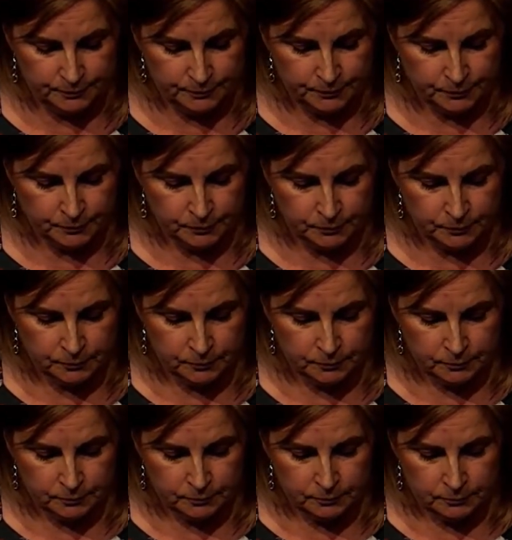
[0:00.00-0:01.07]

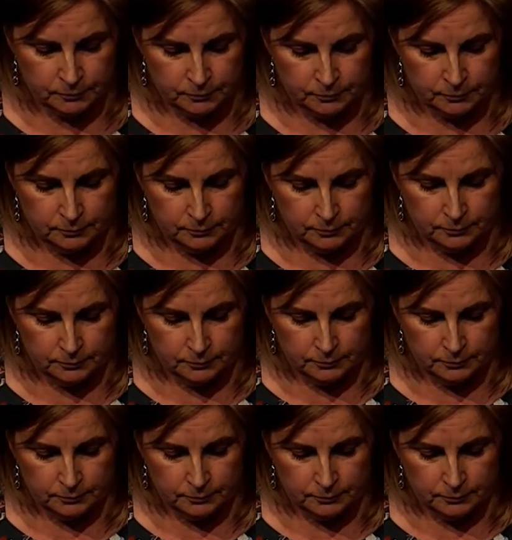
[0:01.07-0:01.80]
No one is speaking in this clip.